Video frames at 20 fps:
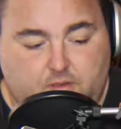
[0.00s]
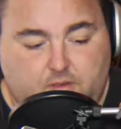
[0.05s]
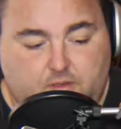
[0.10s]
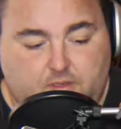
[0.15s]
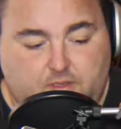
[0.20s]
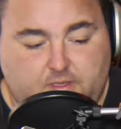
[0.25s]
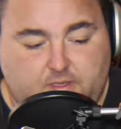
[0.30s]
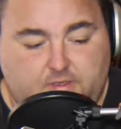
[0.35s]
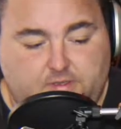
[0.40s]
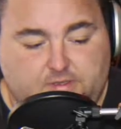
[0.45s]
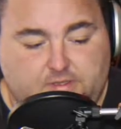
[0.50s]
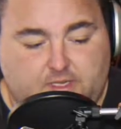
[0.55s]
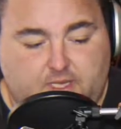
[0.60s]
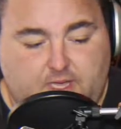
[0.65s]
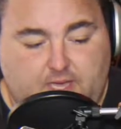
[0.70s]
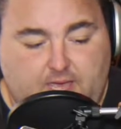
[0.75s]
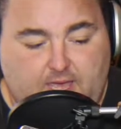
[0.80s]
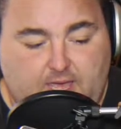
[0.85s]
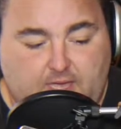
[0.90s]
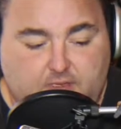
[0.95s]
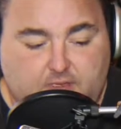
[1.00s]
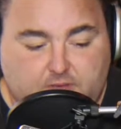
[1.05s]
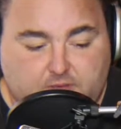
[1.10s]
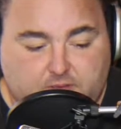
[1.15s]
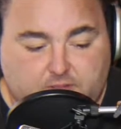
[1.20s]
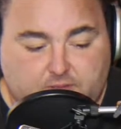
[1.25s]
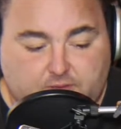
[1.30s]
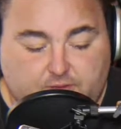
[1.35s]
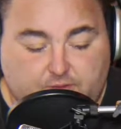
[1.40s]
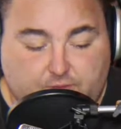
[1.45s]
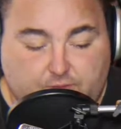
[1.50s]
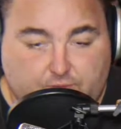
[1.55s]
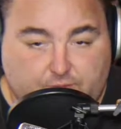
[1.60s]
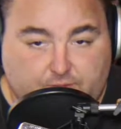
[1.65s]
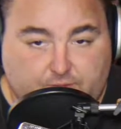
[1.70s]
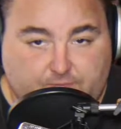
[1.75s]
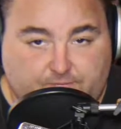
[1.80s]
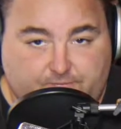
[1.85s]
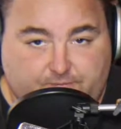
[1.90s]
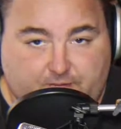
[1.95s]
It is at The
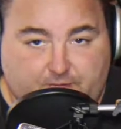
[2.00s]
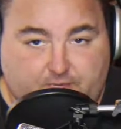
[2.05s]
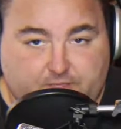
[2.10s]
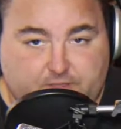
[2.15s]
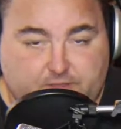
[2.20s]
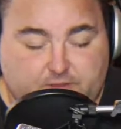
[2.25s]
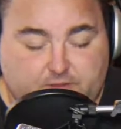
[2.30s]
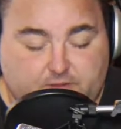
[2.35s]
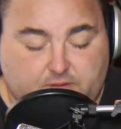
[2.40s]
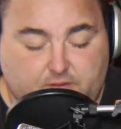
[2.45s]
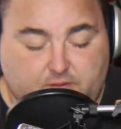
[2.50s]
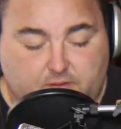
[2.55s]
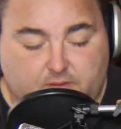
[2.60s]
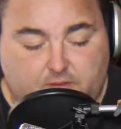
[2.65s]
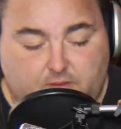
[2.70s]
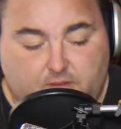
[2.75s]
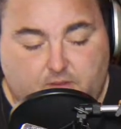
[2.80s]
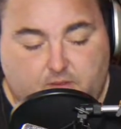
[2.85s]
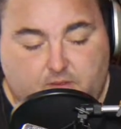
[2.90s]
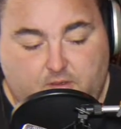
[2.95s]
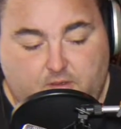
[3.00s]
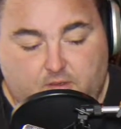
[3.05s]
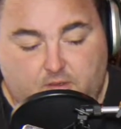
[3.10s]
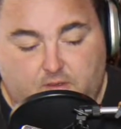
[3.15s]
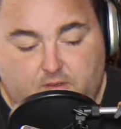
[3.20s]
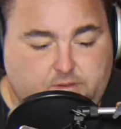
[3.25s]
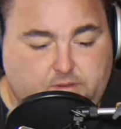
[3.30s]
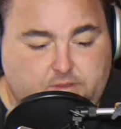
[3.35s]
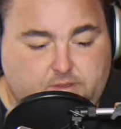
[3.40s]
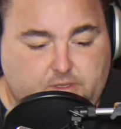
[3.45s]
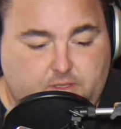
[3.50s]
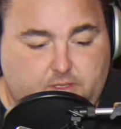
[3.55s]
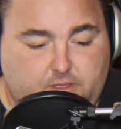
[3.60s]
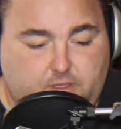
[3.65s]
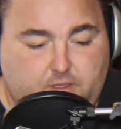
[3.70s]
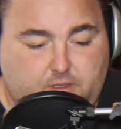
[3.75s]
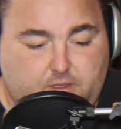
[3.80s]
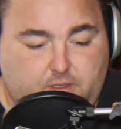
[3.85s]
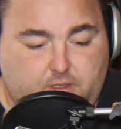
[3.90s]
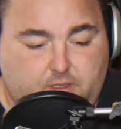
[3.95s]
Real Faction. Let's
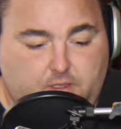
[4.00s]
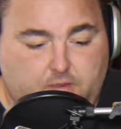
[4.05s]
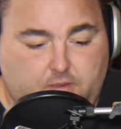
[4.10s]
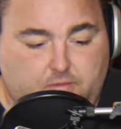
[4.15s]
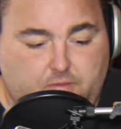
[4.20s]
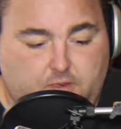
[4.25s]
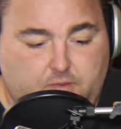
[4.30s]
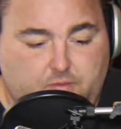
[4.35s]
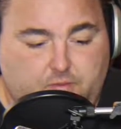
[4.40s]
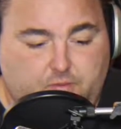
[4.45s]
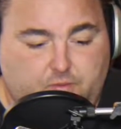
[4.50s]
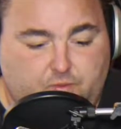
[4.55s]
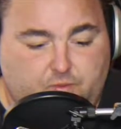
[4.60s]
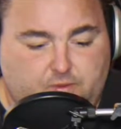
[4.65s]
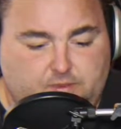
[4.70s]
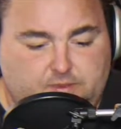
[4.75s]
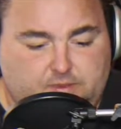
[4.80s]
see, Ian Rappaport